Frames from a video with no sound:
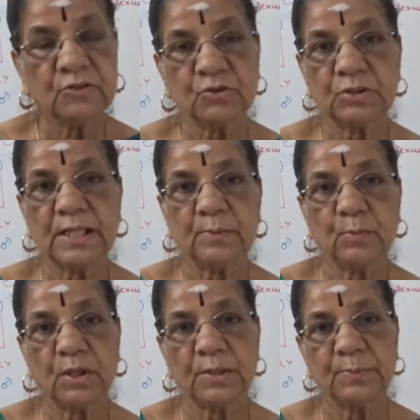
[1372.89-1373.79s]
So that
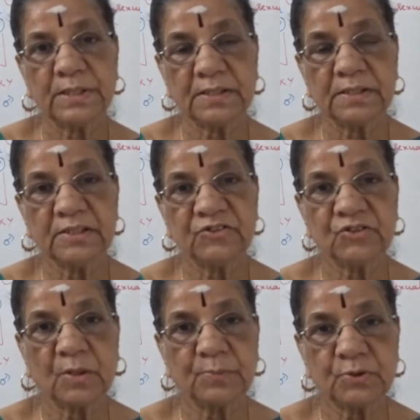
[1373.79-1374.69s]
boy may reach
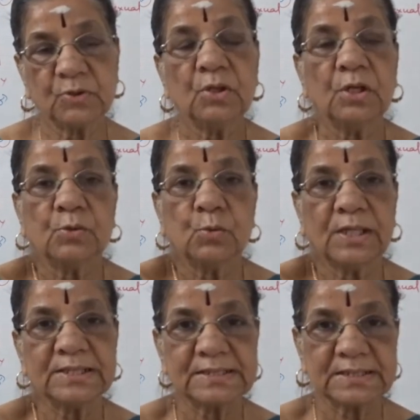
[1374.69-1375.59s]
up to
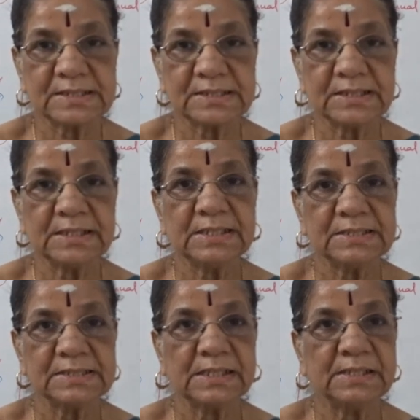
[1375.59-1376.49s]
160
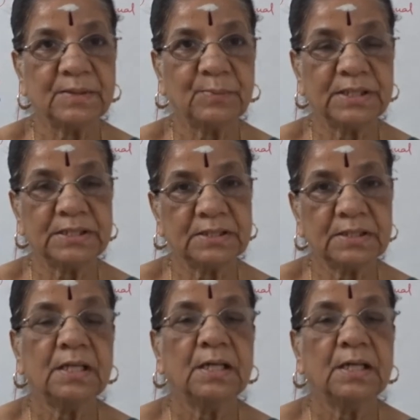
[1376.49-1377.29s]
centimeter